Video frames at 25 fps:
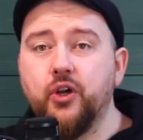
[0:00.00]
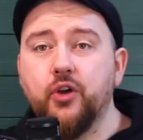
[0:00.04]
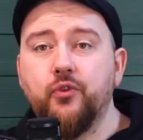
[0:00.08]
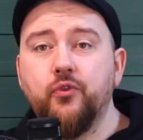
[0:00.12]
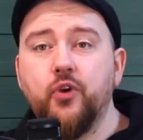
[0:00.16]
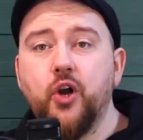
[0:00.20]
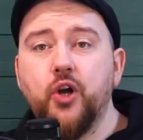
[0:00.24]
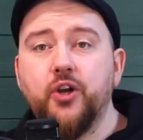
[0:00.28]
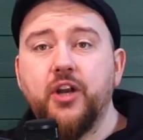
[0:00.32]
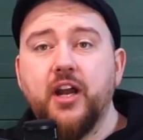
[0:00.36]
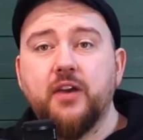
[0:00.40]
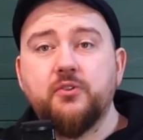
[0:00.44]
look at
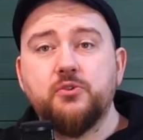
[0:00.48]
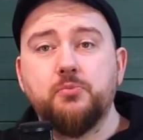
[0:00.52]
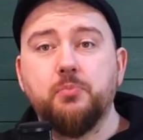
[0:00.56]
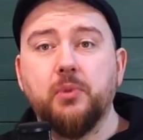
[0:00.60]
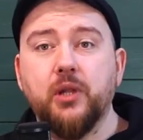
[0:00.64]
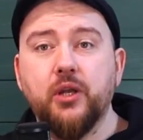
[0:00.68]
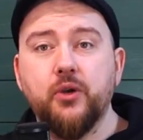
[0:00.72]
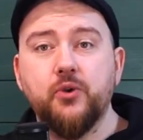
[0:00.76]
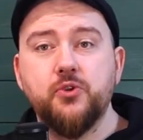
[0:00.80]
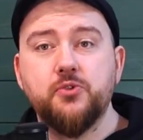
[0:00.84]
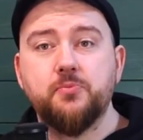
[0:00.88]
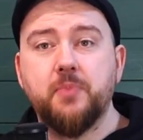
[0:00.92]
Roadhouse
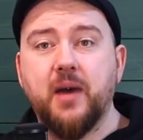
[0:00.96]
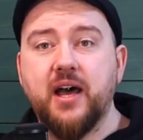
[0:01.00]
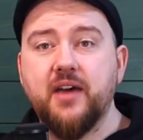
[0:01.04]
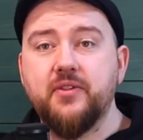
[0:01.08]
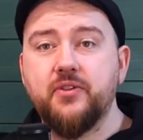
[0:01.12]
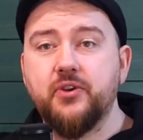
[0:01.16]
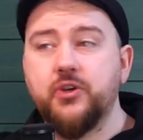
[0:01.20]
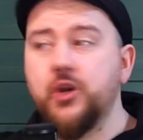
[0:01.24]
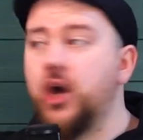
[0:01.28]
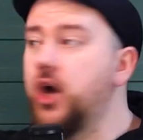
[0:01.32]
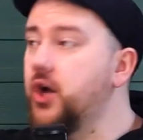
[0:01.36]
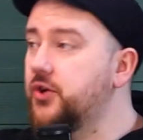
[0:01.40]
Blues by
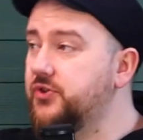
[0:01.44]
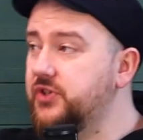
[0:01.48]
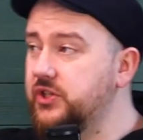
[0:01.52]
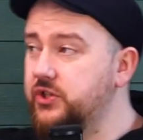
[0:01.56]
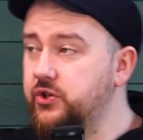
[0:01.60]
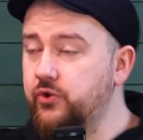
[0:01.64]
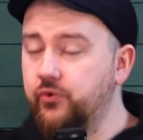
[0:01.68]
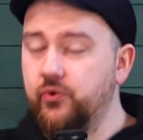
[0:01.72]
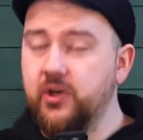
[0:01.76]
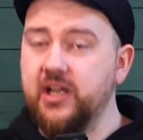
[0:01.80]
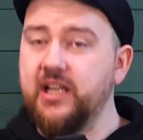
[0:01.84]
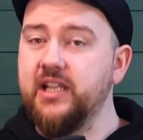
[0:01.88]
The Doors.
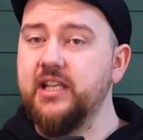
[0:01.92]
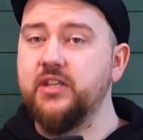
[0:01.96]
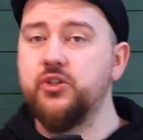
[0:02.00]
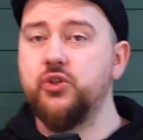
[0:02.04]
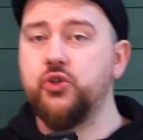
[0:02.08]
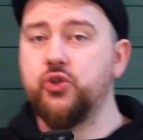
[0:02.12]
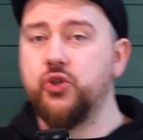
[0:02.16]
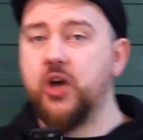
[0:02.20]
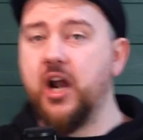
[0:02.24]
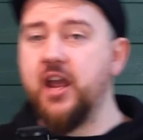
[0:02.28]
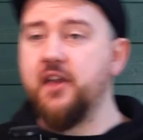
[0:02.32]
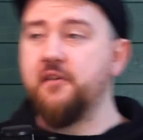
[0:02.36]
It's a really
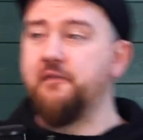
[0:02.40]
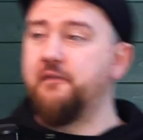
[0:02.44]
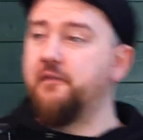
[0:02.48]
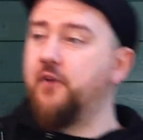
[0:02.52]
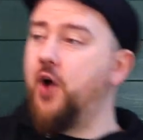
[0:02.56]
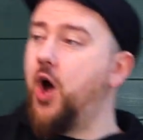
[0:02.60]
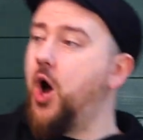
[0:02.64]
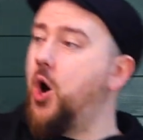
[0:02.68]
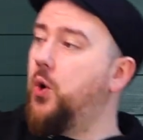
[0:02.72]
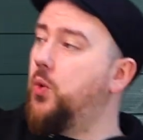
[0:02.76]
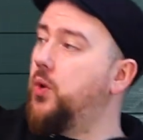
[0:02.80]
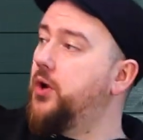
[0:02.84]

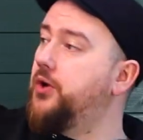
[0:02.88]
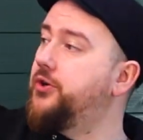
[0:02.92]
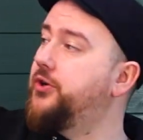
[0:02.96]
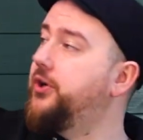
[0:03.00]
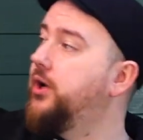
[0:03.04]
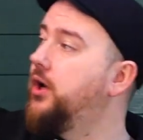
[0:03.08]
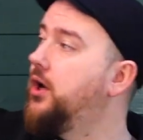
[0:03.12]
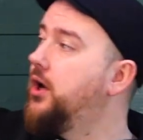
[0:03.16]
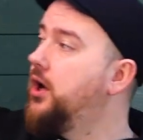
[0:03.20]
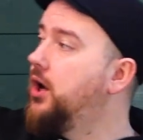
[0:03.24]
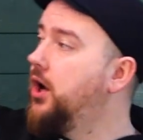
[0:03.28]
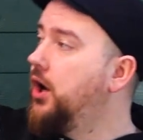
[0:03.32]
straightforward
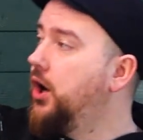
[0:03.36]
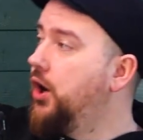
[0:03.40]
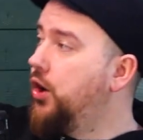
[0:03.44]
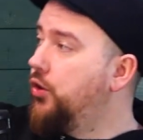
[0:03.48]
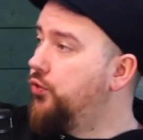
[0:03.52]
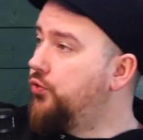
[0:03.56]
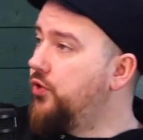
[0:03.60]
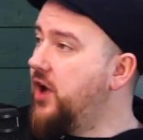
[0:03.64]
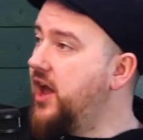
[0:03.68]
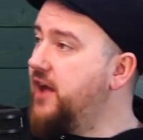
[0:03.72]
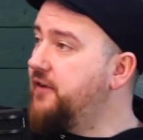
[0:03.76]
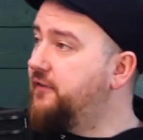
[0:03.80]

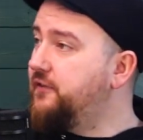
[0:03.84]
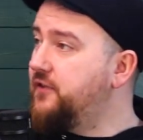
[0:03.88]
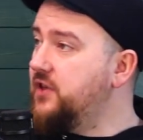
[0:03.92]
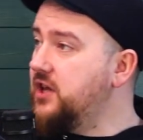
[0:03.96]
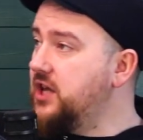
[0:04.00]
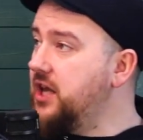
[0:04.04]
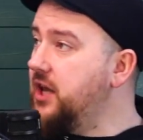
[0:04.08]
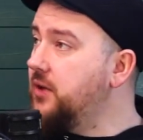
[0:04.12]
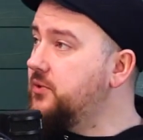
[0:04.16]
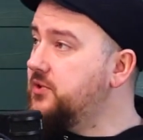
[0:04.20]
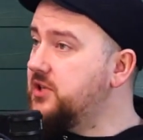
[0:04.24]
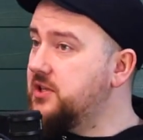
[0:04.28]
riff
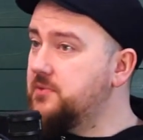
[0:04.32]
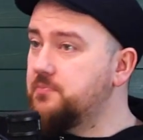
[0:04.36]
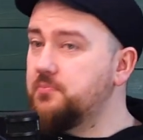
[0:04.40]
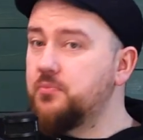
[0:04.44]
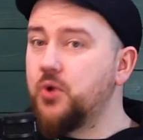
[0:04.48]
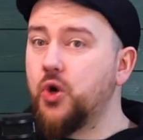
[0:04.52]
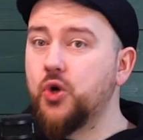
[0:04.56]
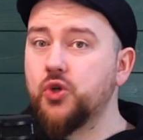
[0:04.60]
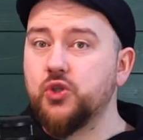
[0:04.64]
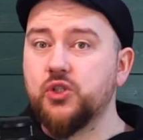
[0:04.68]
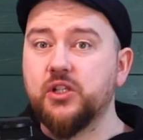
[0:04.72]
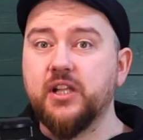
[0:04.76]
that uses
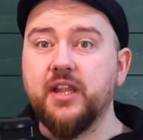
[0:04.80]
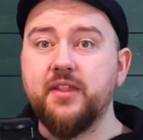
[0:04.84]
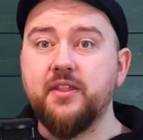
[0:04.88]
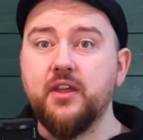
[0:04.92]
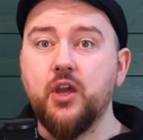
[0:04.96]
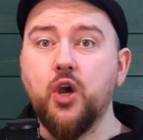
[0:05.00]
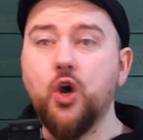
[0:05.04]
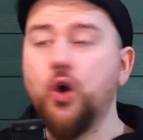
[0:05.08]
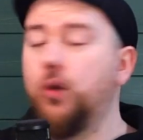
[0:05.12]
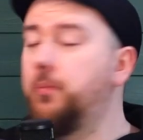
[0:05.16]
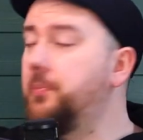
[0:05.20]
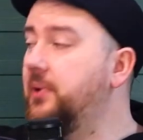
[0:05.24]
mostly
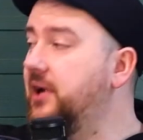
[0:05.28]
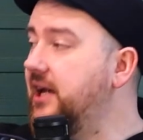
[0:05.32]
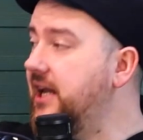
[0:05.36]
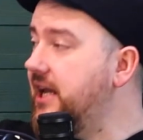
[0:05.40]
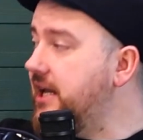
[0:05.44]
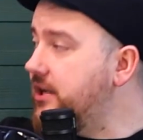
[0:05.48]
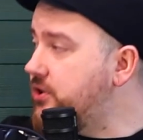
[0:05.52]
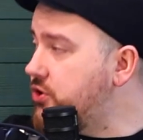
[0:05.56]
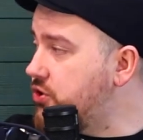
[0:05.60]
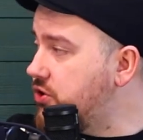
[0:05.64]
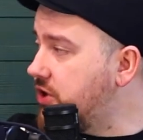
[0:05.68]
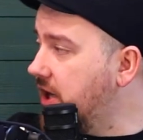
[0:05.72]
the open
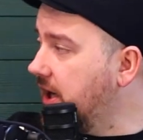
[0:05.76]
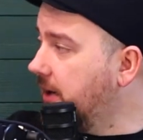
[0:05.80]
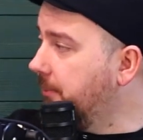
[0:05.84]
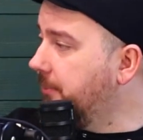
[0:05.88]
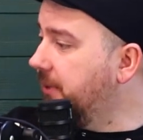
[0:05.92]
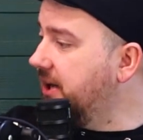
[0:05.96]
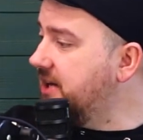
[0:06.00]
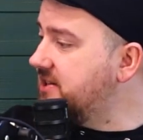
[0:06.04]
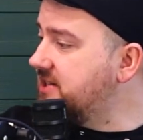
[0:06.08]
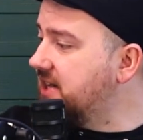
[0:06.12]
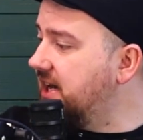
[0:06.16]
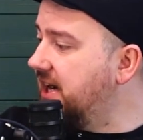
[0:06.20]
E string,
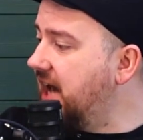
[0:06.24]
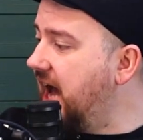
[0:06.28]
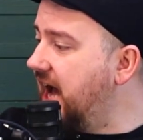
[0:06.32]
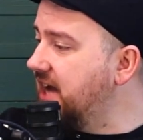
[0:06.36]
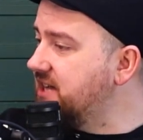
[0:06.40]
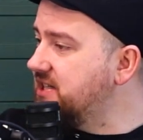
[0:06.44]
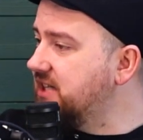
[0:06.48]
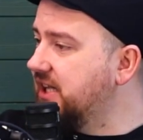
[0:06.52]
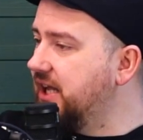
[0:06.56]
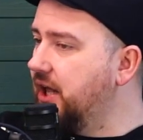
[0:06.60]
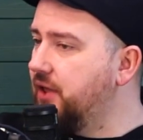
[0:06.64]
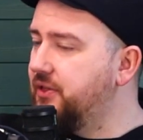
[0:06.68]
but it's a
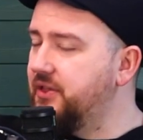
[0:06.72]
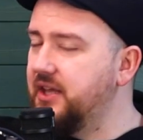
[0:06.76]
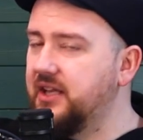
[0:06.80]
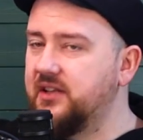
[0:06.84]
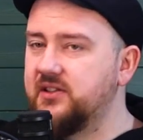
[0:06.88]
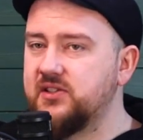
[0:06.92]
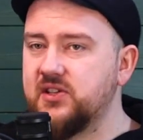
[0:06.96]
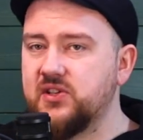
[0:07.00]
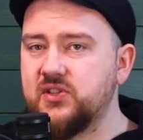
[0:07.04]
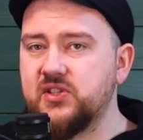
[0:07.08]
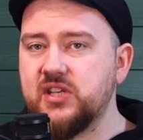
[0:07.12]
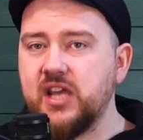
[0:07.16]
nice little
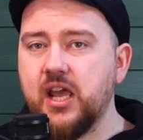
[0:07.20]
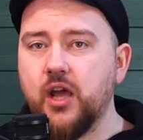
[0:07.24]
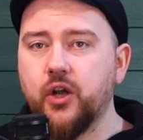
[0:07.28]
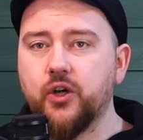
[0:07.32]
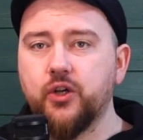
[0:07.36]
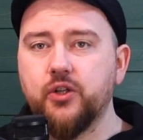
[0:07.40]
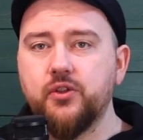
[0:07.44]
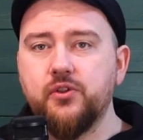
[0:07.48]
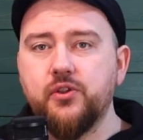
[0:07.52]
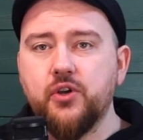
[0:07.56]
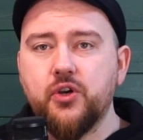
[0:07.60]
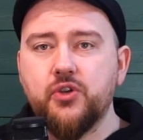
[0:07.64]
thing to sit
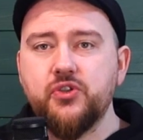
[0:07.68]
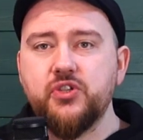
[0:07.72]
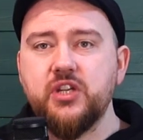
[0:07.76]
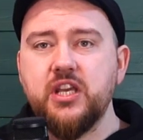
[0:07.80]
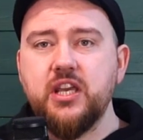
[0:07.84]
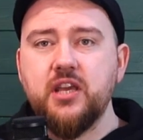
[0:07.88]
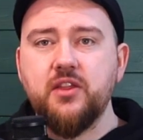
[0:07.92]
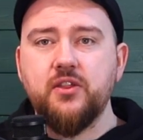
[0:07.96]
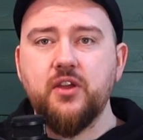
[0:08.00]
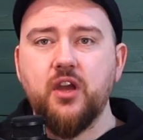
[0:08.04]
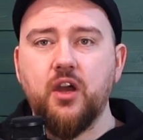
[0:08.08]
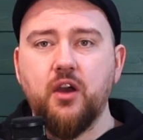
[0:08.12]
on. And those
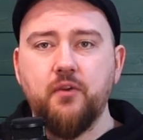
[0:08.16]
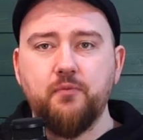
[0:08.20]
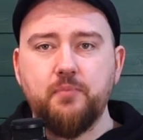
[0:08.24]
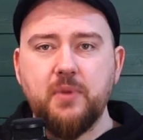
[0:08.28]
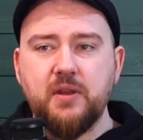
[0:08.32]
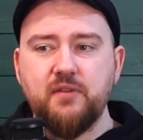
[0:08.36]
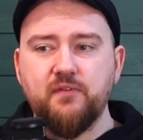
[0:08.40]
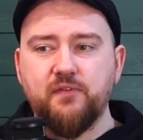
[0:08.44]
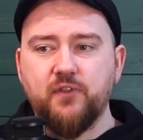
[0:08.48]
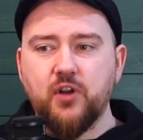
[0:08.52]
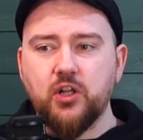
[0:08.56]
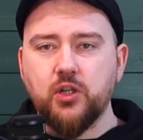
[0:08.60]
of you that have
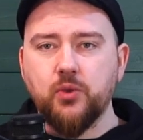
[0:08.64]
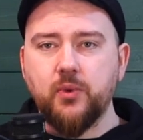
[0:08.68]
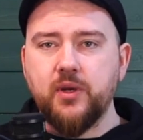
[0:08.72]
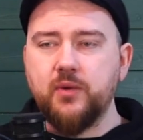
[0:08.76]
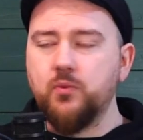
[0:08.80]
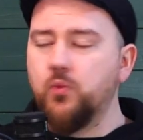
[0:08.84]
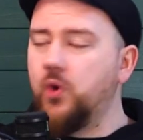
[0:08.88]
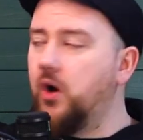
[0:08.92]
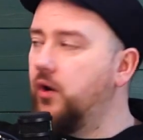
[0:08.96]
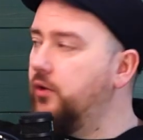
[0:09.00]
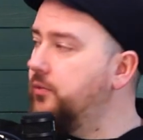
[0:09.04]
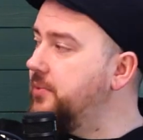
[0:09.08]
been
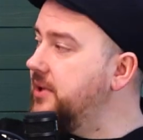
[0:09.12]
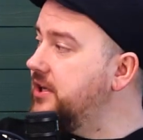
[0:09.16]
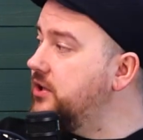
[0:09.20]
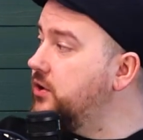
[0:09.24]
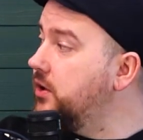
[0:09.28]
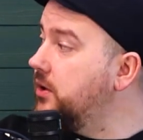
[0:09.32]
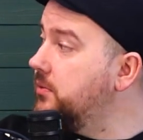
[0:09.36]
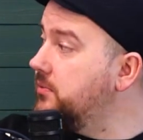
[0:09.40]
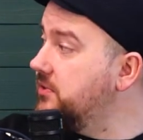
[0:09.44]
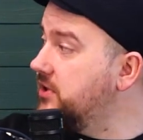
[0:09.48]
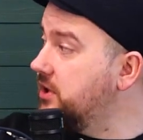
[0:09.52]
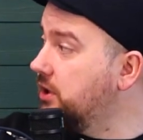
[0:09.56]
following what we've been
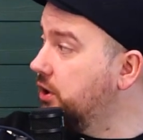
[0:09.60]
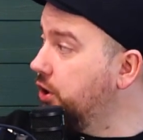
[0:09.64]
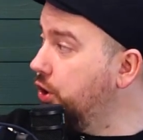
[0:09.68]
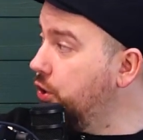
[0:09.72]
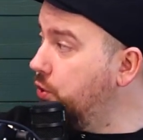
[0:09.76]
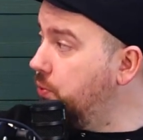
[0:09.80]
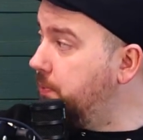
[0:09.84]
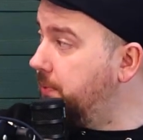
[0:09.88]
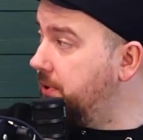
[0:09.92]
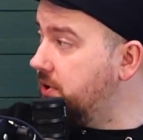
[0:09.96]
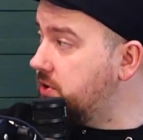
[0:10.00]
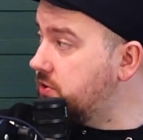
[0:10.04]
doing with the
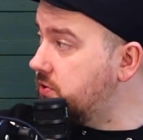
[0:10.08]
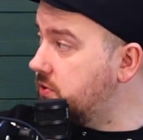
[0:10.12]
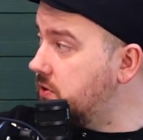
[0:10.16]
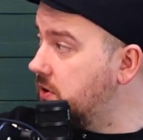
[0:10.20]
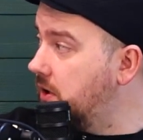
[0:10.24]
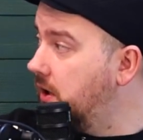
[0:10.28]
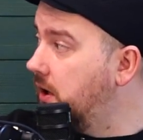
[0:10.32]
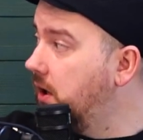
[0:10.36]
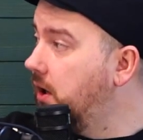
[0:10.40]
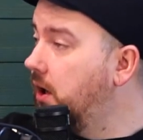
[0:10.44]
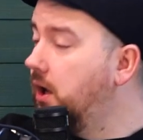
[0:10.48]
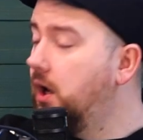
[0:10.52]
loopers
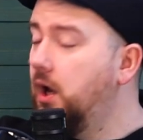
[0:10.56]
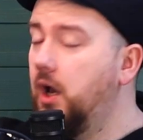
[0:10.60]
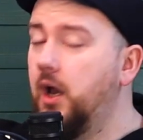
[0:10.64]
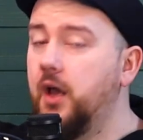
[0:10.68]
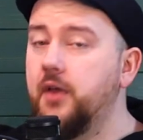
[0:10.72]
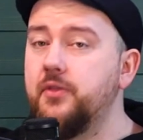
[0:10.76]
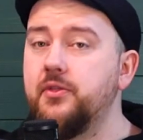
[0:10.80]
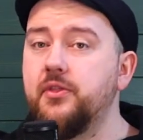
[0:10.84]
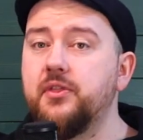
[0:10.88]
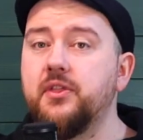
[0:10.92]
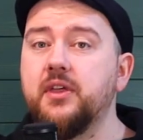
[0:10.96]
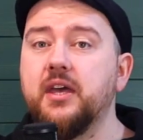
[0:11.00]

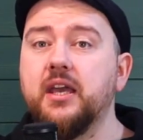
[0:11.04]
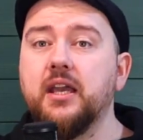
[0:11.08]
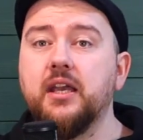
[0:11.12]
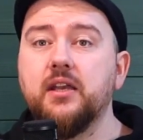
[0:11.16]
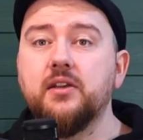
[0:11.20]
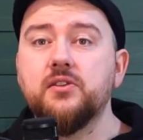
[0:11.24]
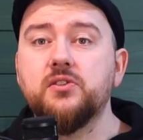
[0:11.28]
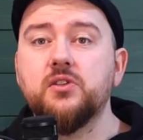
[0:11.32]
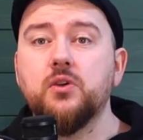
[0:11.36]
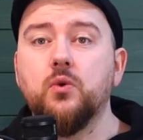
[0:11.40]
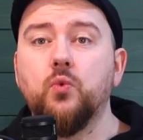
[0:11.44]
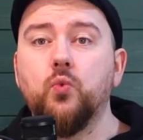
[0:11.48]
and
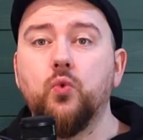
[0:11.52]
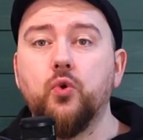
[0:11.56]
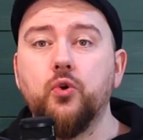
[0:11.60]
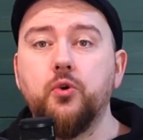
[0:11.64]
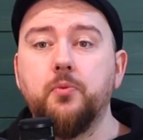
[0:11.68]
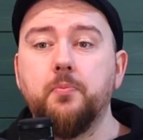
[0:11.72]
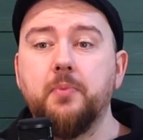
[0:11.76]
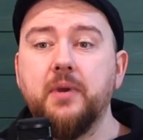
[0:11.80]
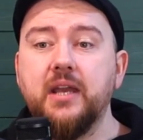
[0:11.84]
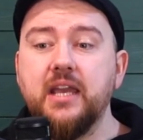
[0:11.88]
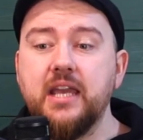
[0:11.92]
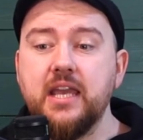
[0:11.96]
things
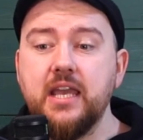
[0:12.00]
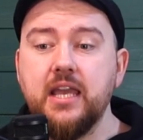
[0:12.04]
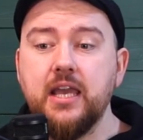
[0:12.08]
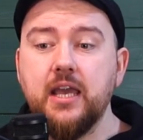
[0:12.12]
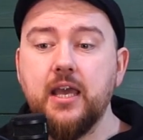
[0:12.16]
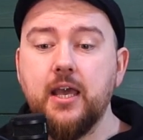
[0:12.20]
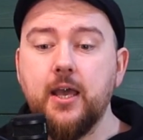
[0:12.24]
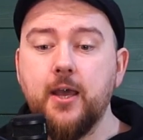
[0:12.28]
would be